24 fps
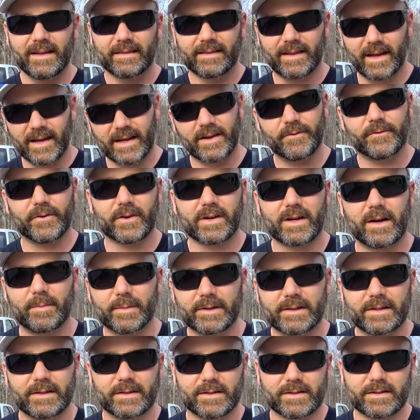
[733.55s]
Thank you for
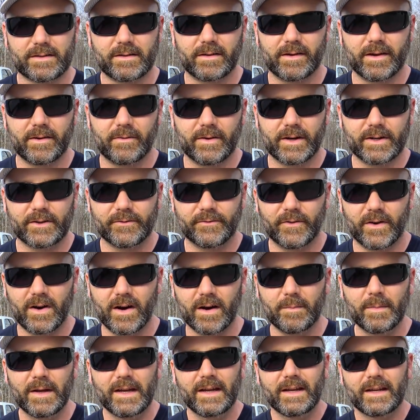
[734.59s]
coming to the Stoney Ridge
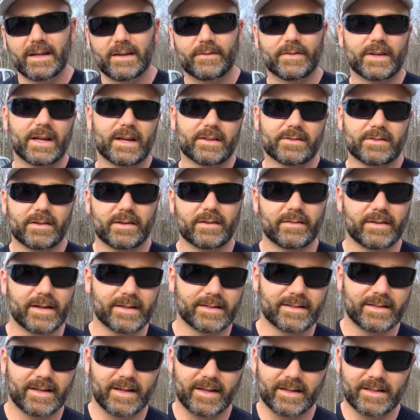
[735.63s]
Farm. If you guys are
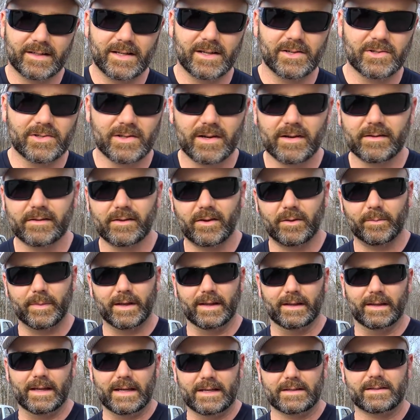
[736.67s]
interested in a t-shirt, there'll
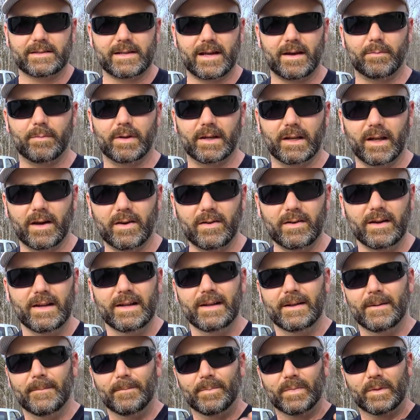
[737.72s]
be links down below.
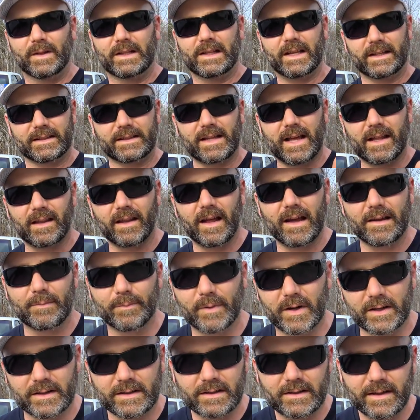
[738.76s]
Click that like
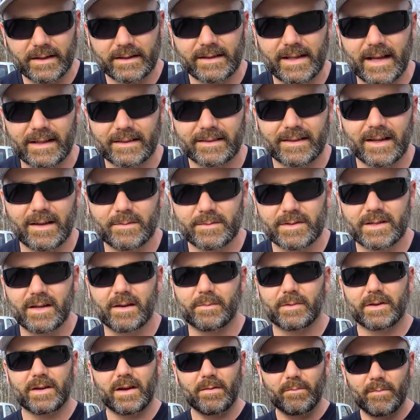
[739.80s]
button, click that thumbs
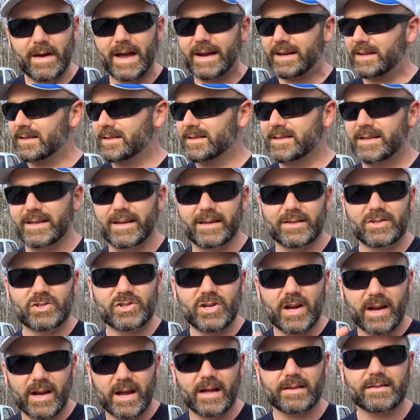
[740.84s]
up, come back and see us.
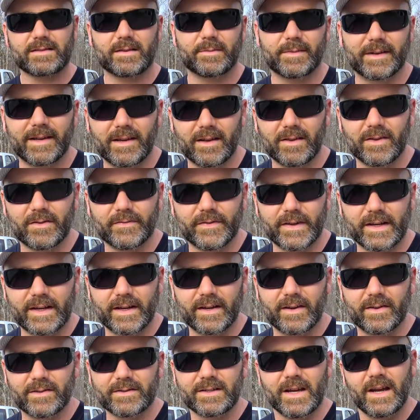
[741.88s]
Check out some of the other
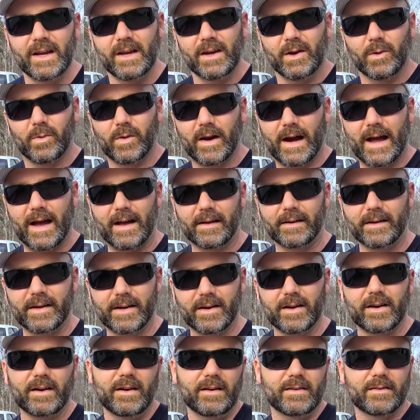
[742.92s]
videos. We're out
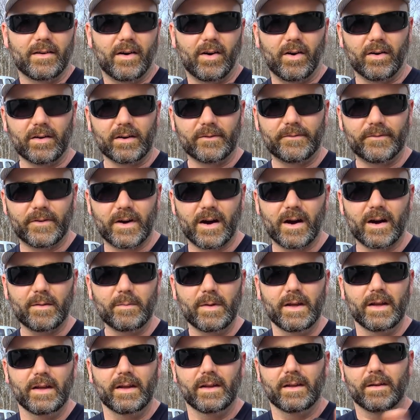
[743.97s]
here on a
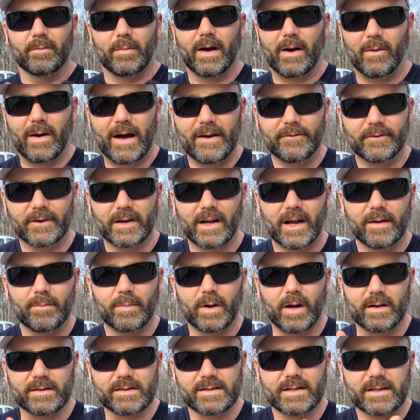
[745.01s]
farm. My wife and I
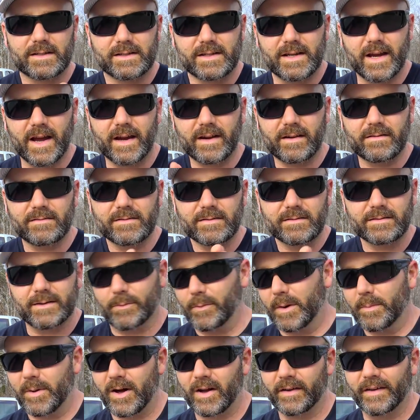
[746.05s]
bought 60 acres,
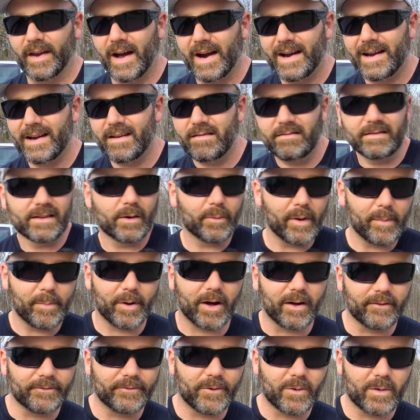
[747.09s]
then we bought 90, then we
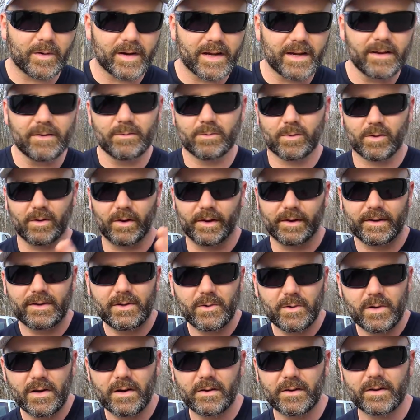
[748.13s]
bought 40. We're on a
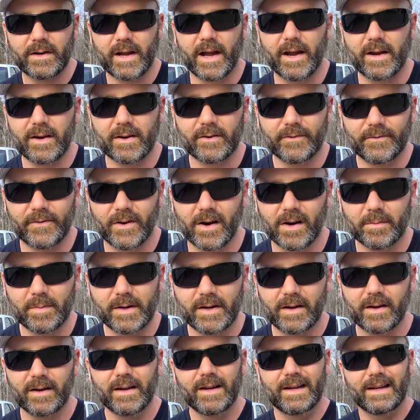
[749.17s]
200 acre farm
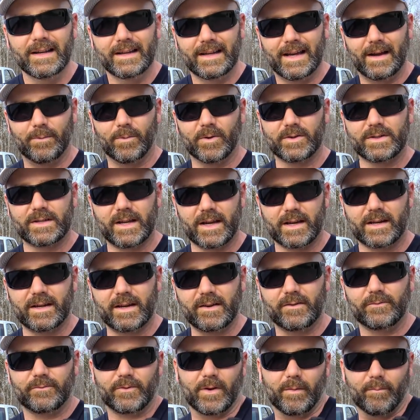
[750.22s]
here and we're taking
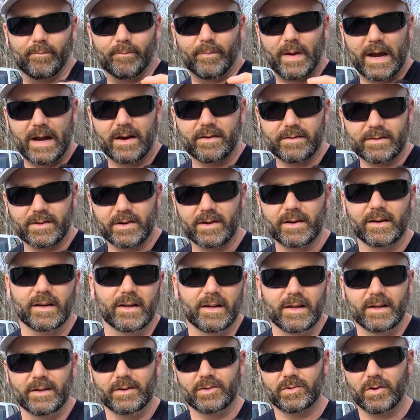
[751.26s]
it from bare dirt
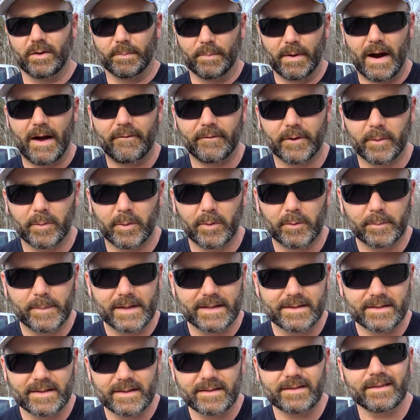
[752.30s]
to a profitable
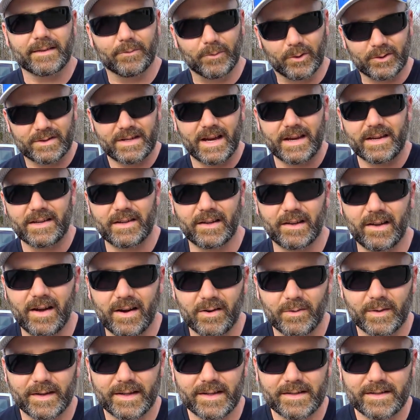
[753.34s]
business and we'll take you
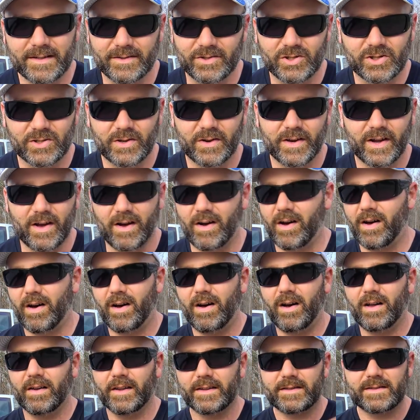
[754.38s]
along with us and show you
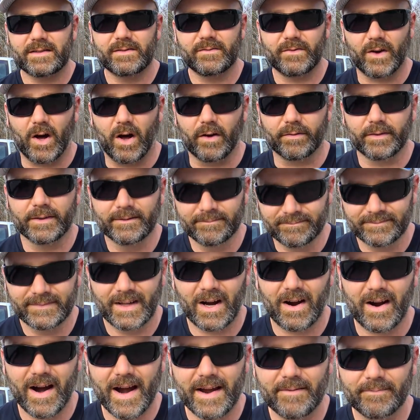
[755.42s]
all that's involved.
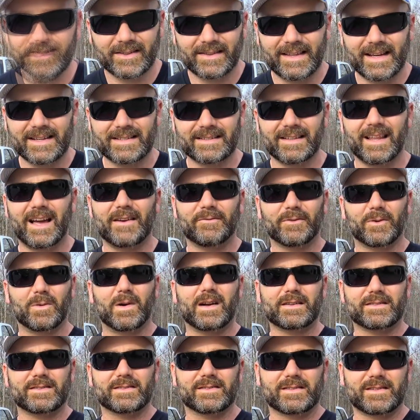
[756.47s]
All right, so thanks a lot for
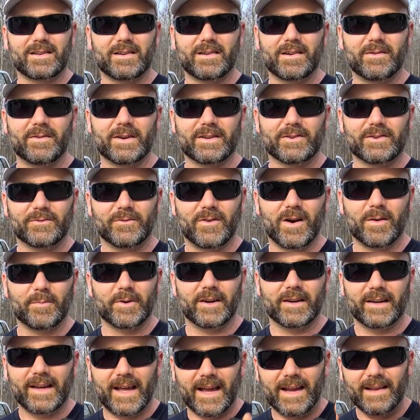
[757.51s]
watching Stoney Ridge Farmer
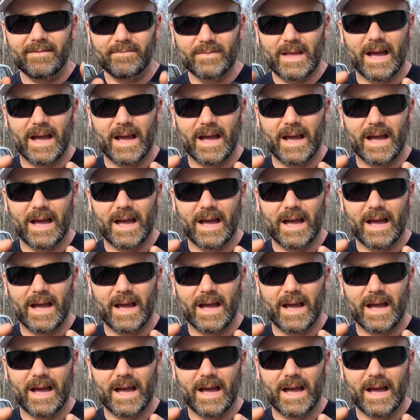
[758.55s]
today.